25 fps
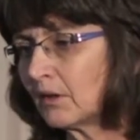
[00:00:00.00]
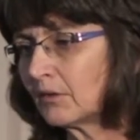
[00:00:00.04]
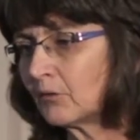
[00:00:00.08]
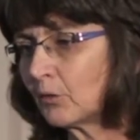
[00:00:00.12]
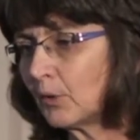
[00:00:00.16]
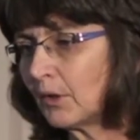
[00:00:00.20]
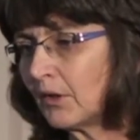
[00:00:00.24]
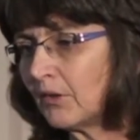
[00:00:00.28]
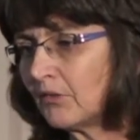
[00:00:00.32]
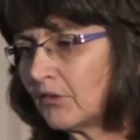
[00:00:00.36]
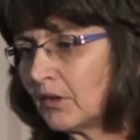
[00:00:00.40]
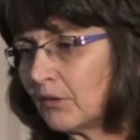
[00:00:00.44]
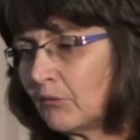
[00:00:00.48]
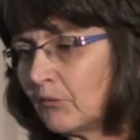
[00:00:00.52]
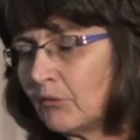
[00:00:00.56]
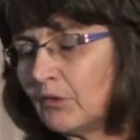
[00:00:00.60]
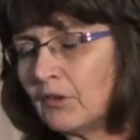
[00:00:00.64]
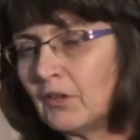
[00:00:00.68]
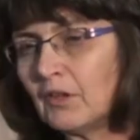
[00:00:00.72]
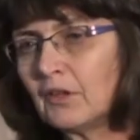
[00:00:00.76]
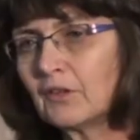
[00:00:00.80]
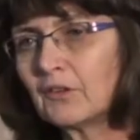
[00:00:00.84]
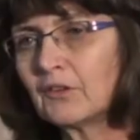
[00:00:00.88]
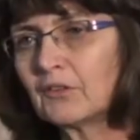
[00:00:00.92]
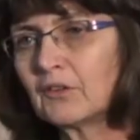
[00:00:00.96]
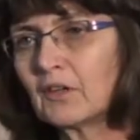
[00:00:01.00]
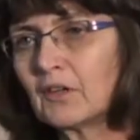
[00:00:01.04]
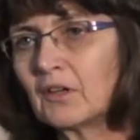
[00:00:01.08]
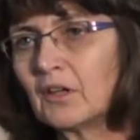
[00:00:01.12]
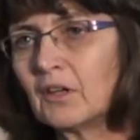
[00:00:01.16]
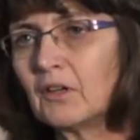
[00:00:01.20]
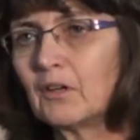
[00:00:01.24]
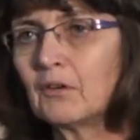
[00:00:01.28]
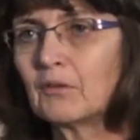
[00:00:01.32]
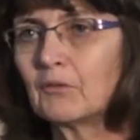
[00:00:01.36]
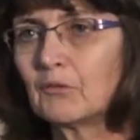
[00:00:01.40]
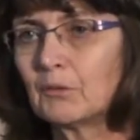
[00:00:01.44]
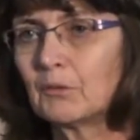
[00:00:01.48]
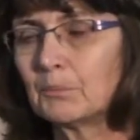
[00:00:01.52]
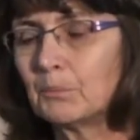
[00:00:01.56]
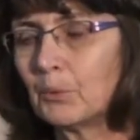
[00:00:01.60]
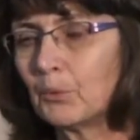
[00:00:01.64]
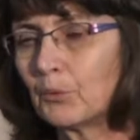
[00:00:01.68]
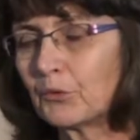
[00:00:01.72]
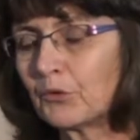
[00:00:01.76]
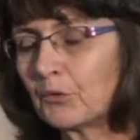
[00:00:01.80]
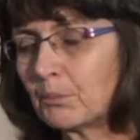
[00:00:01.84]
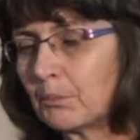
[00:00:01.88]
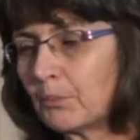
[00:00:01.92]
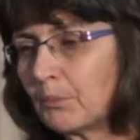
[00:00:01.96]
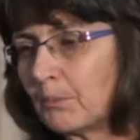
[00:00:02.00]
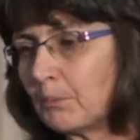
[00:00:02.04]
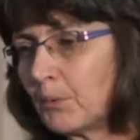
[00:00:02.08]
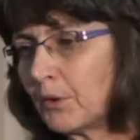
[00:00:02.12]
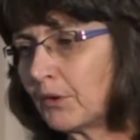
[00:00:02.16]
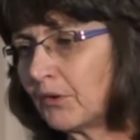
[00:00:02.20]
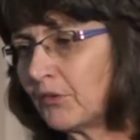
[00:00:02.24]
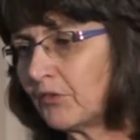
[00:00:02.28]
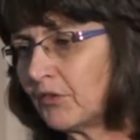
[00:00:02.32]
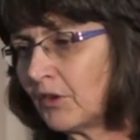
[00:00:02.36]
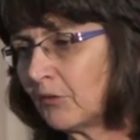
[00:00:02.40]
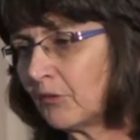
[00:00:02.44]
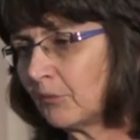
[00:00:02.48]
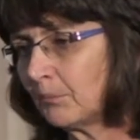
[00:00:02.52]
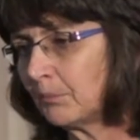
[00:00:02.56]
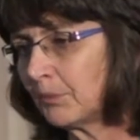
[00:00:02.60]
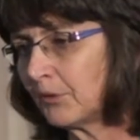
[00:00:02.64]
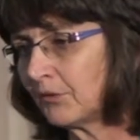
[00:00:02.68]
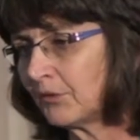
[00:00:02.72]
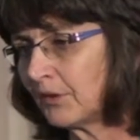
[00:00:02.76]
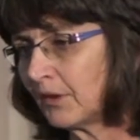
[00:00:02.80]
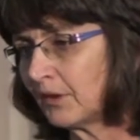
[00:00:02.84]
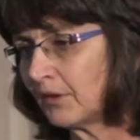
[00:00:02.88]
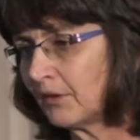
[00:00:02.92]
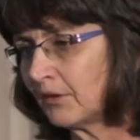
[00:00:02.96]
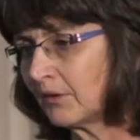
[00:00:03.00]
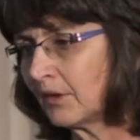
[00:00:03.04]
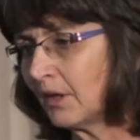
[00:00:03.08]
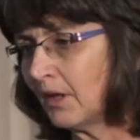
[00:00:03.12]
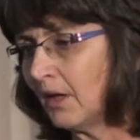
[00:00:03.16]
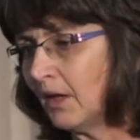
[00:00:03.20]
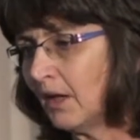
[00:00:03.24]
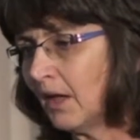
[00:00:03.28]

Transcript: 2017, a study reports 0.7%,